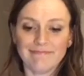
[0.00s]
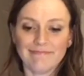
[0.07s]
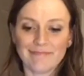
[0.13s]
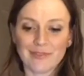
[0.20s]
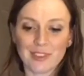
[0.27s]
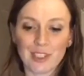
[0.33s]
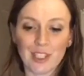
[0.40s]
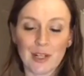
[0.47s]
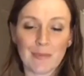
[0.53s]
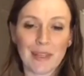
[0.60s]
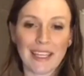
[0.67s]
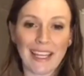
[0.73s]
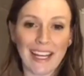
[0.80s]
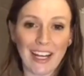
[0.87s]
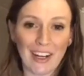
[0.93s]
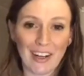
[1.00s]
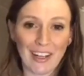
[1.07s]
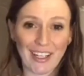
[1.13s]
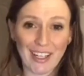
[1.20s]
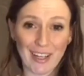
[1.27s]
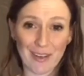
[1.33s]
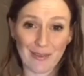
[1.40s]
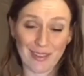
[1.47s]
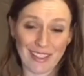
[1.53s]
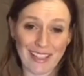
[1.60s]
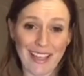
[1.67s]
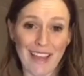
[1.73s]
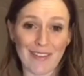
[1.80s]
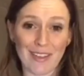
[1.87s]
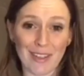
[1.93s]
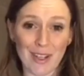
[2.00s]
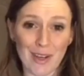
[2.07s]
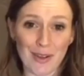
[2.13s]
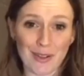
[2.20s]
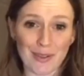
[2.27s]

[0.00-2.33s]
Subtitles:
you're going to be carrying a really heavy load